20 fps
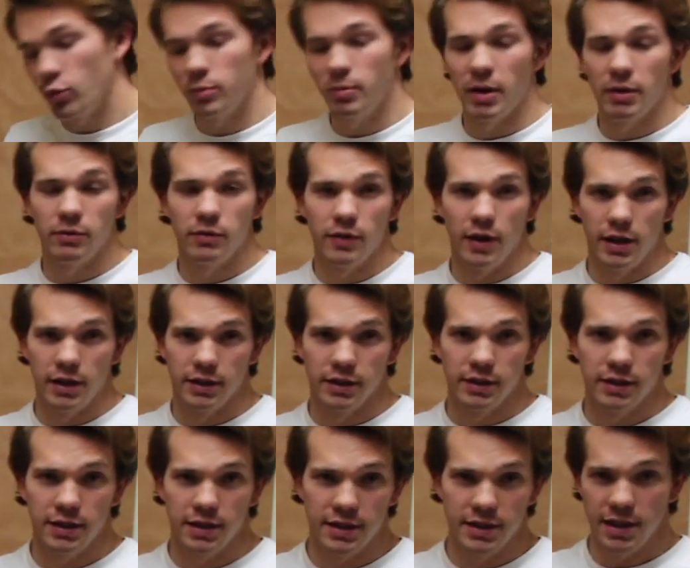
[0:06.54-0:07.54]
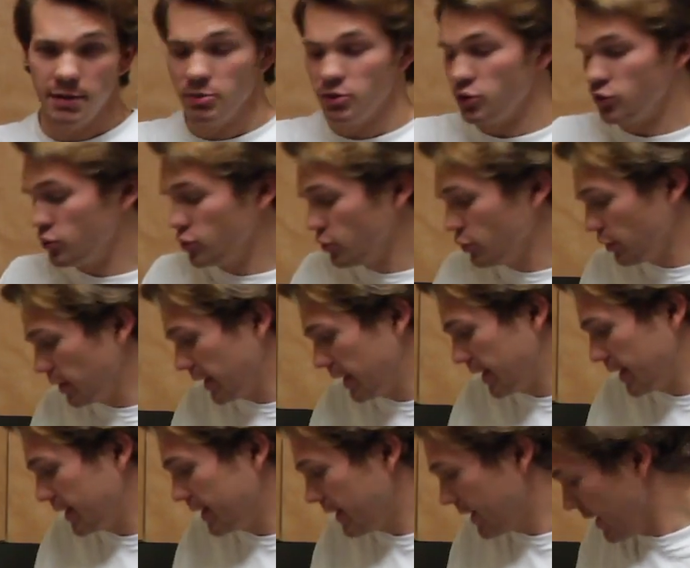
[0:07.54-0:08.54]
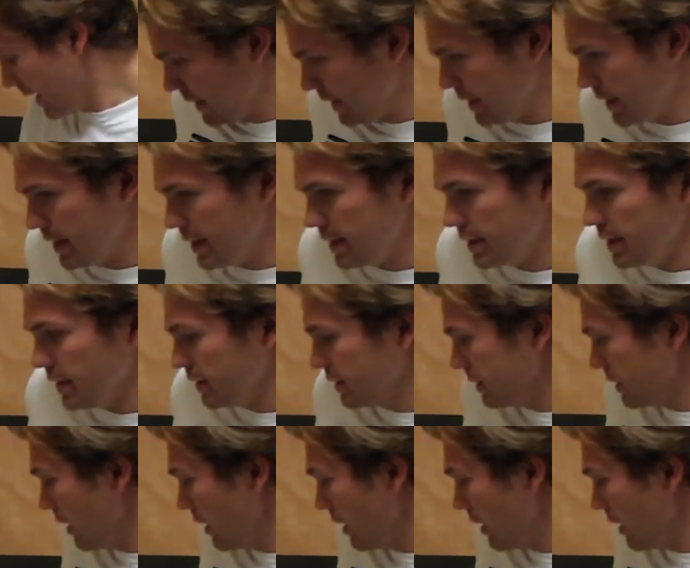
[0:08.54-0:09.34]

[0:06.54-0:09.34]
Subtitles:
one of my friends. His name is Julian. It's going to